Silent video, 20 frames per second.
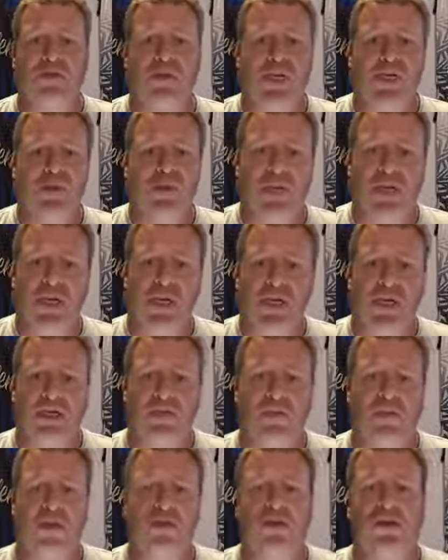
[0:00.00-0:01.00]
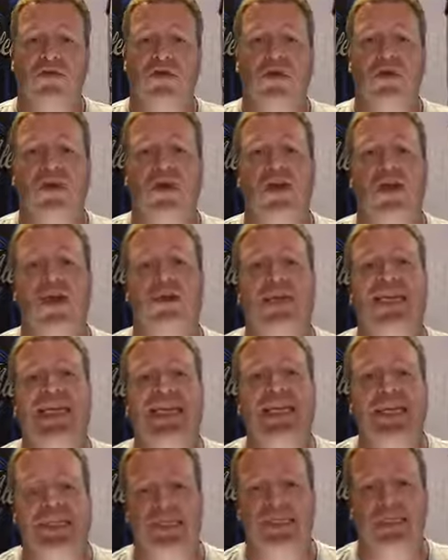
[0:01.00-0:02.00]
Raceway supporter driver Kobe
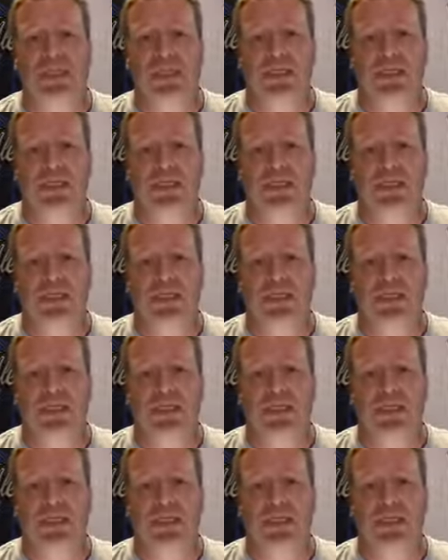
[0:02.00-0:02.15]
Elliott